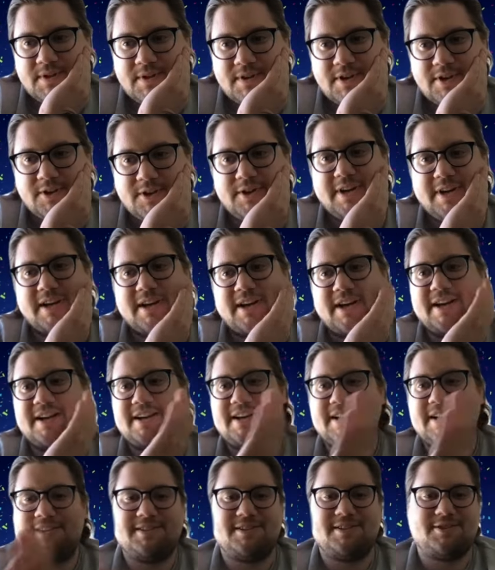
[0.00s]
Okay, I
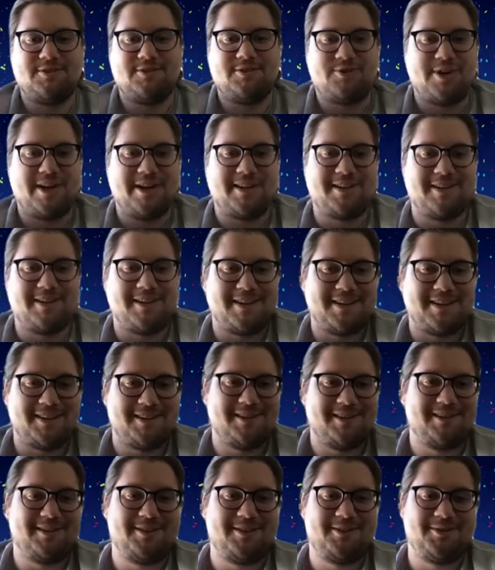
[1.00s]
got distracted.
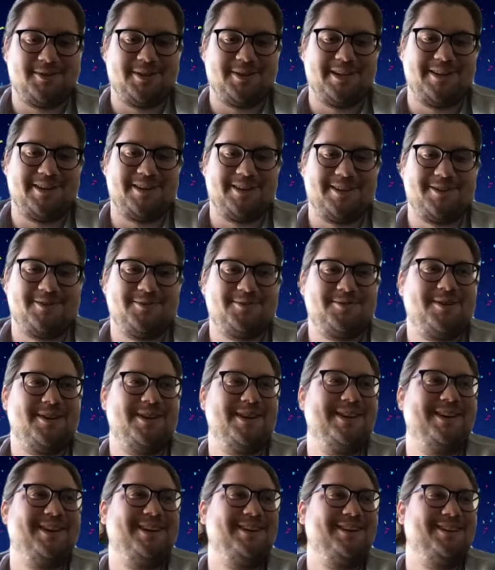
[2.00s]
Lolita, you
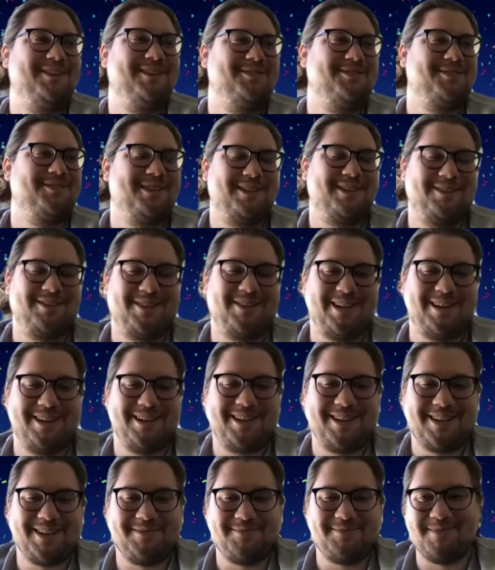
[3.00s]
you gotta
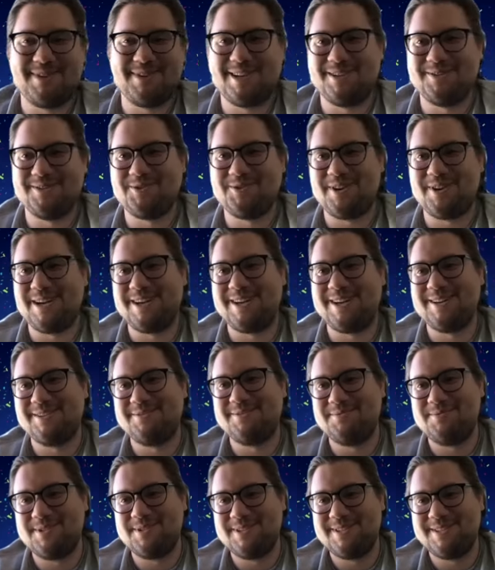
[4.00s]
keep me on track
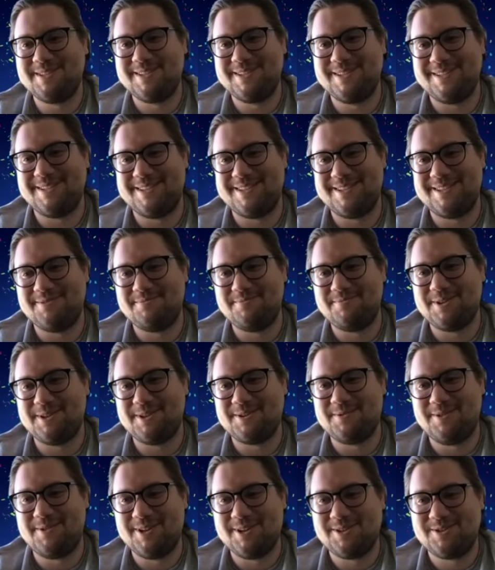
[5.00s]
with what
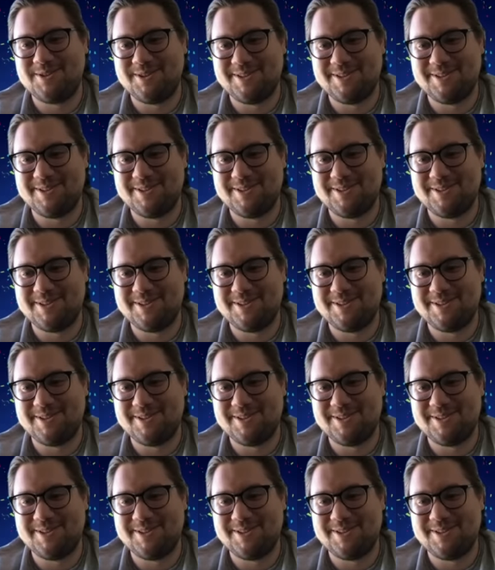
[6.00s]
questions